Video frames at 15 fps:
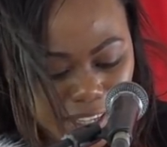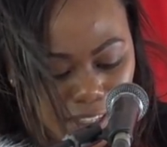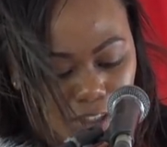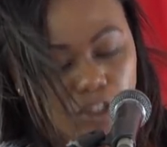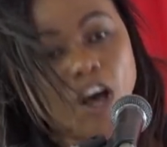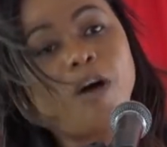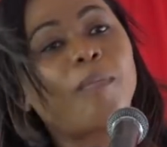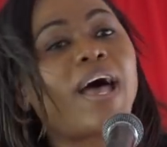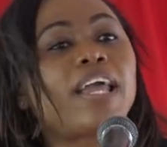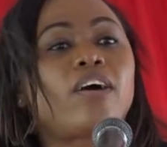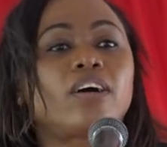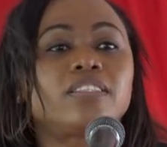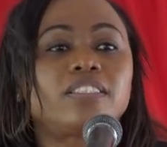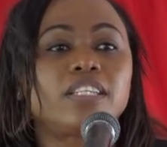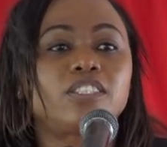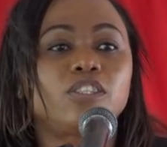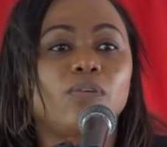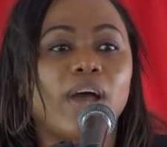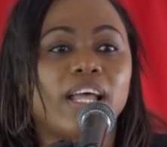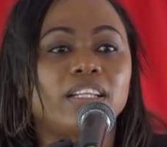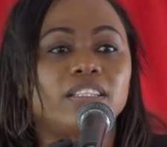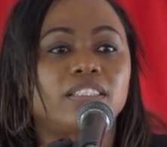So my
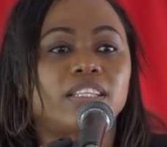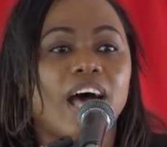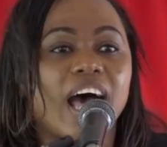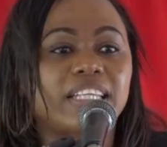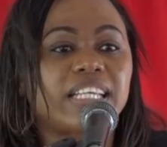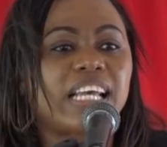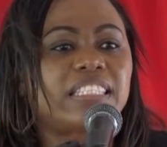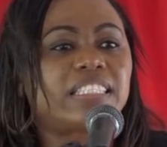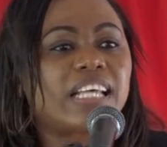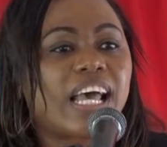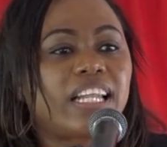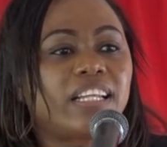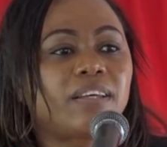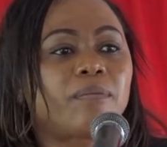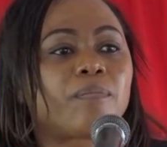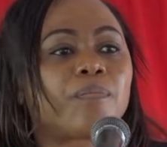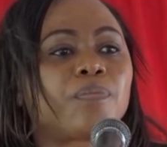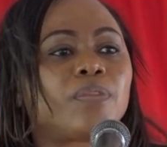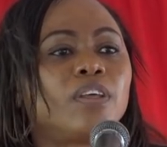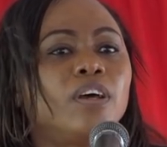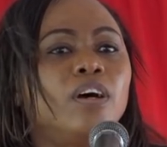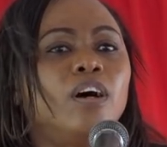constituents, as I said,
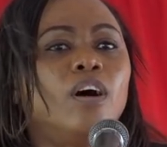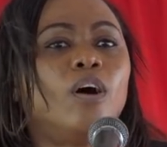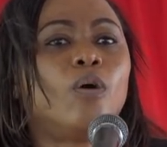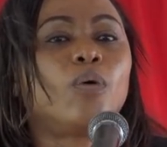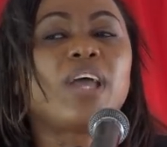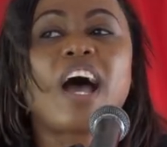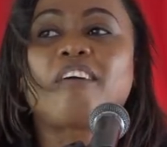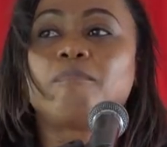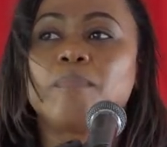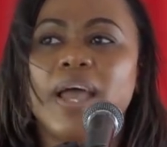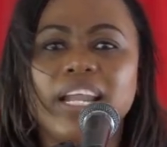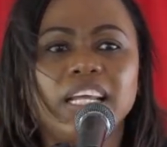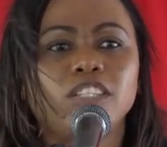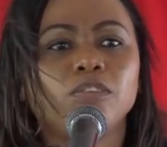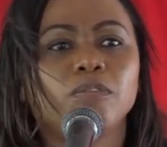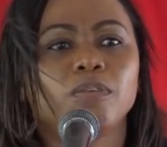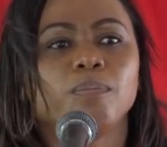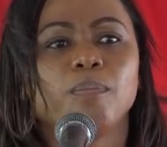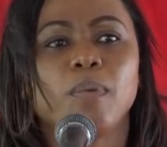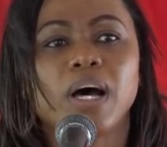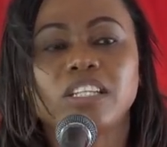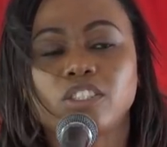we have
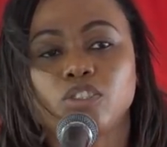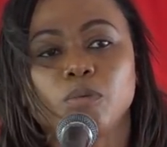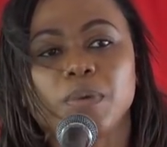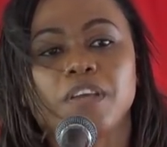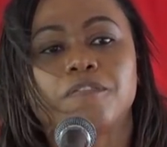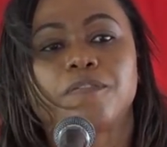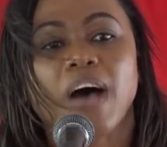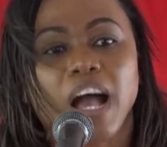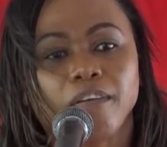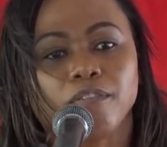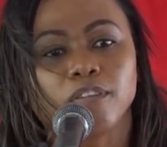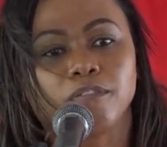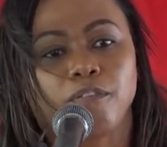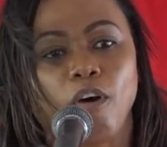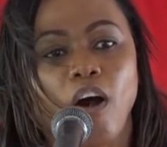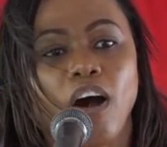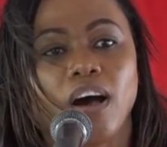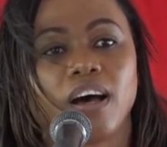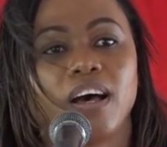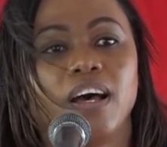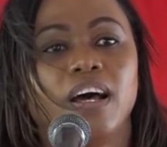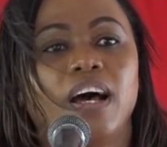much to be thankful
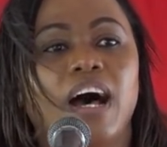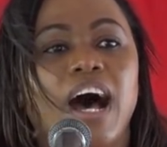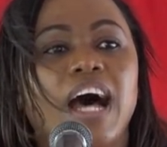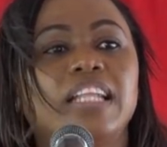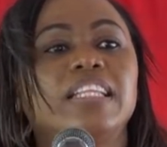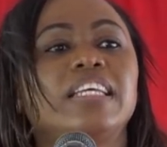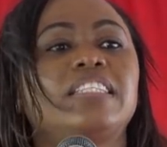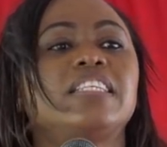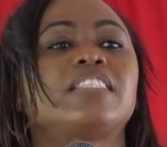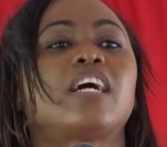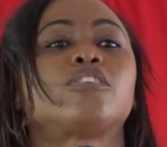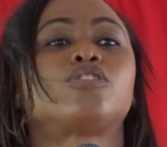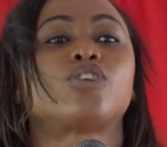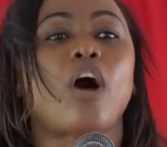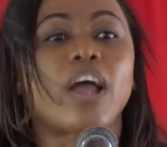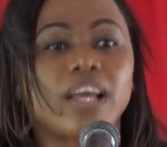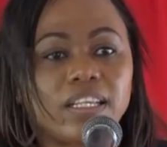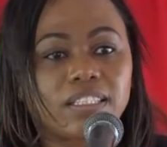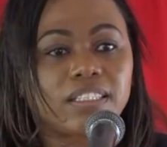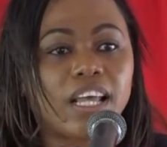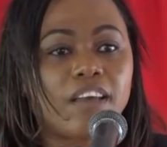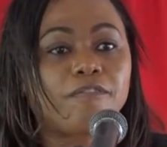for, and this is a
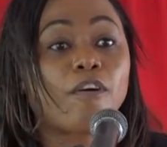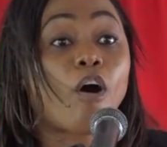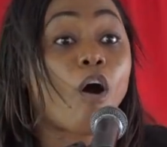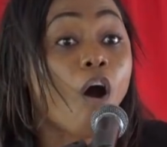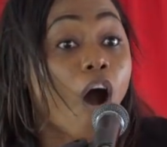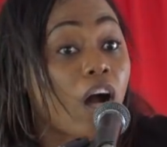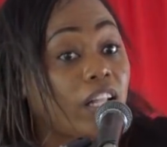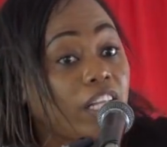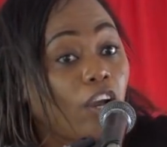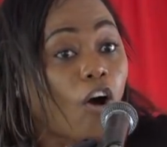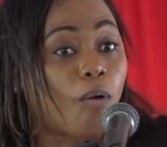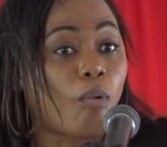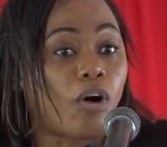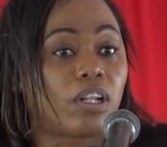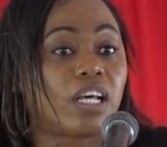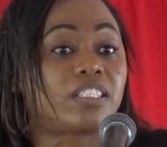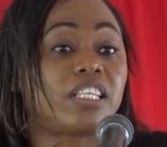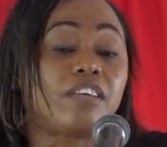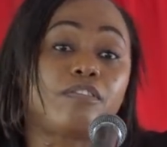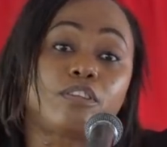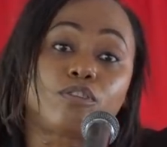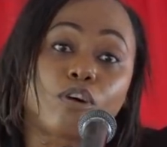joyous day for all the homeowners,
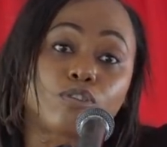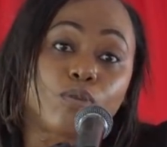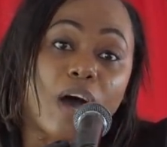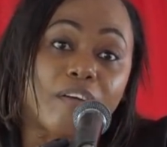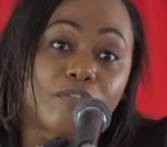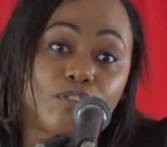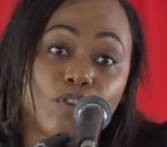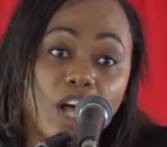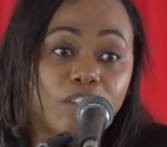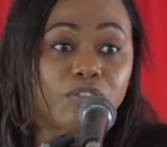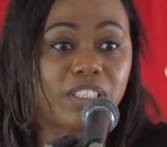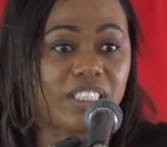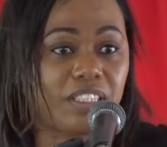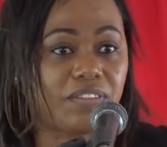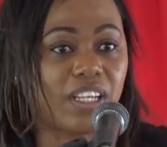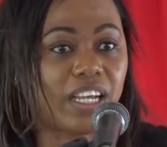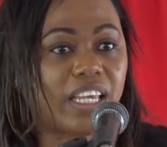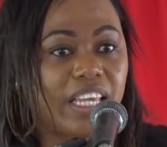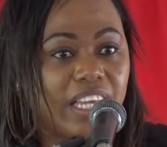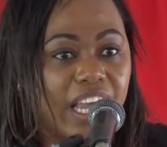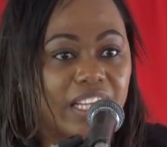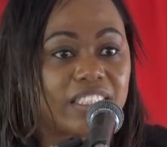even those who have not received the
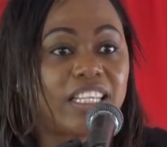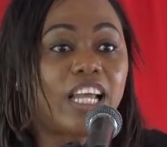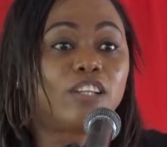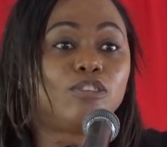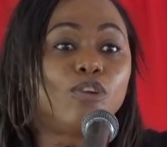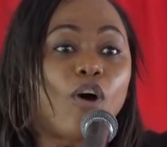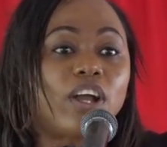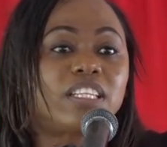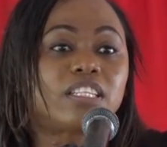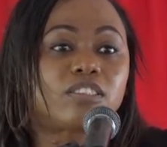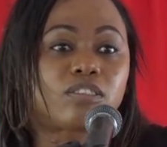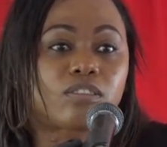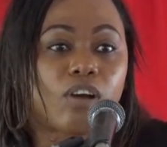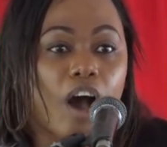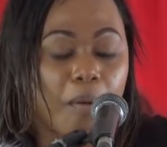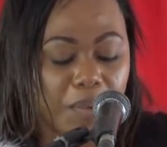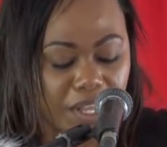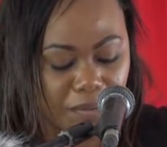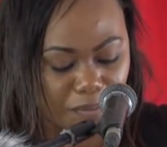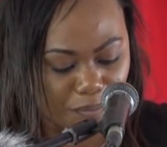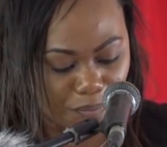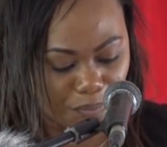key yet. They know it is
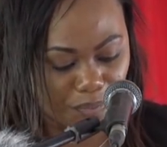coming.